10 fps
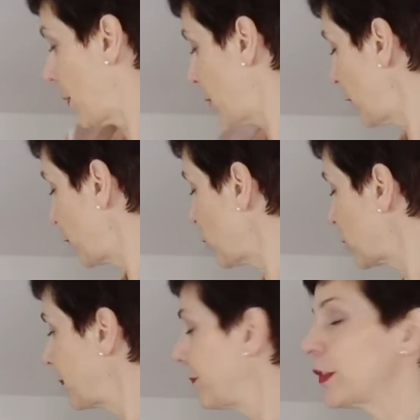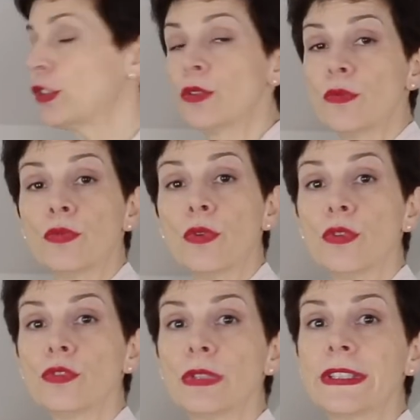but of course, you know,
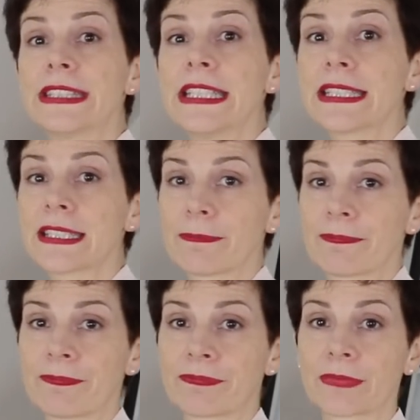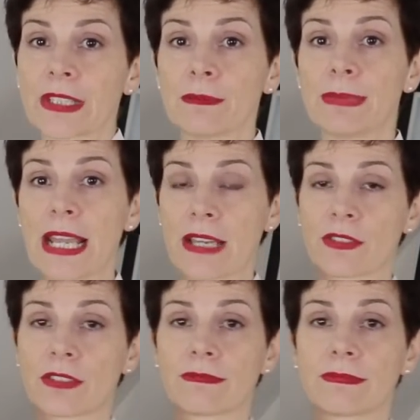worn with this
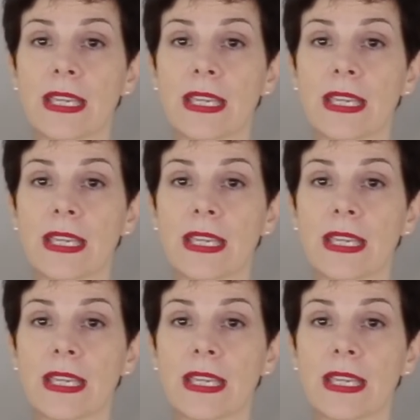blouse.